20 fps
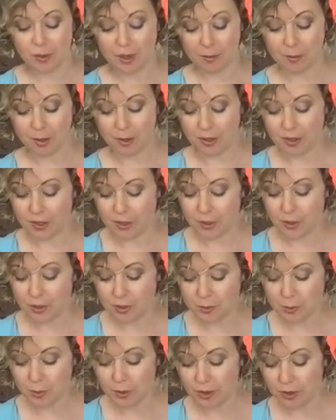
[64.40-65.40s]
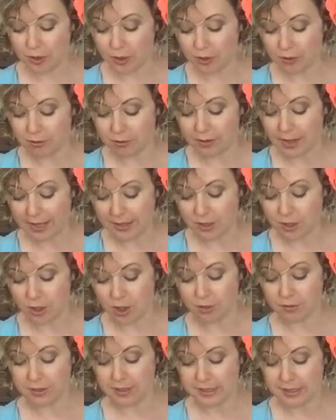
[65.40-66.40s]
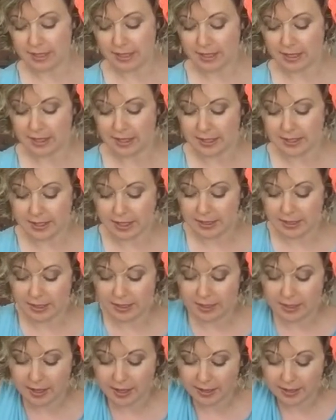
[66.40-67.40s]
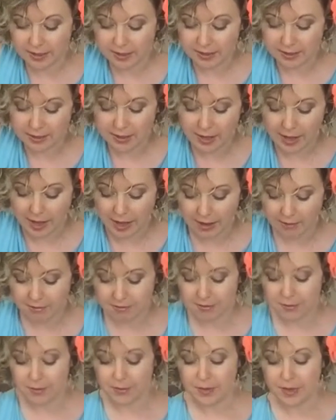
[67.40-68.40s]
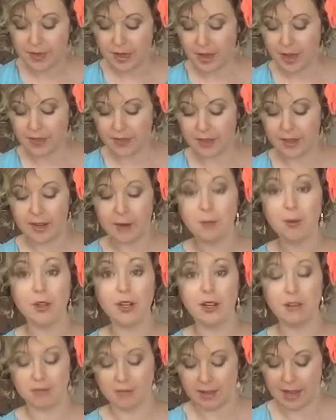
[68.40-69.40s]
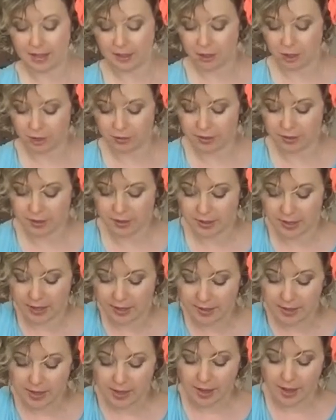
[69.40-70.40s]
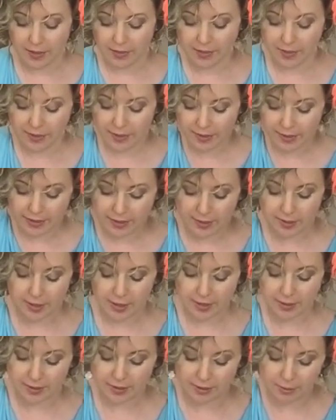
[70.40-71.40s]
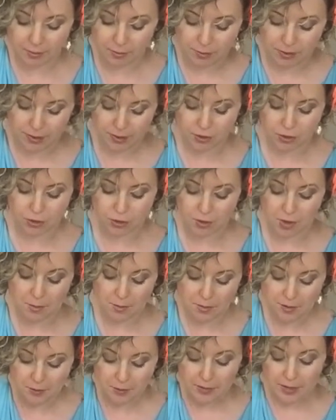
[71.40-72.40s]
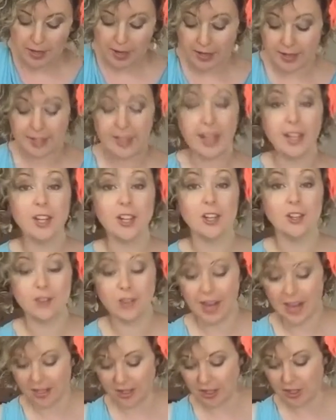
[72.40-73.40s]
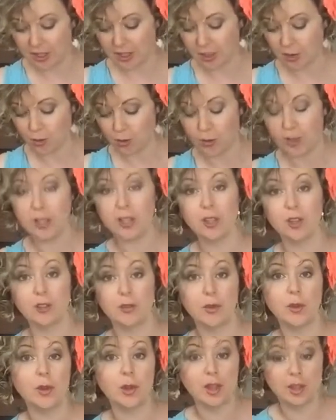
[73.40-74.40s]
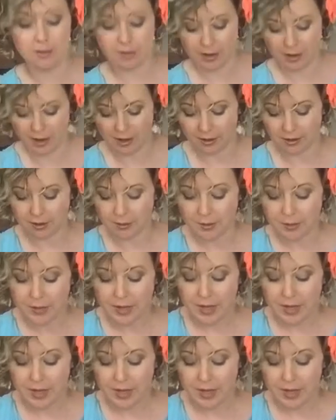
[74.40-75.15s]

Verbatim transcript: What I'm gonna do is put it on a flat surface like this and then cut it in half. And then I'm gonna have flat surface again. And then I can cut it in bigger strips. And daikon radish is really good for your liver health.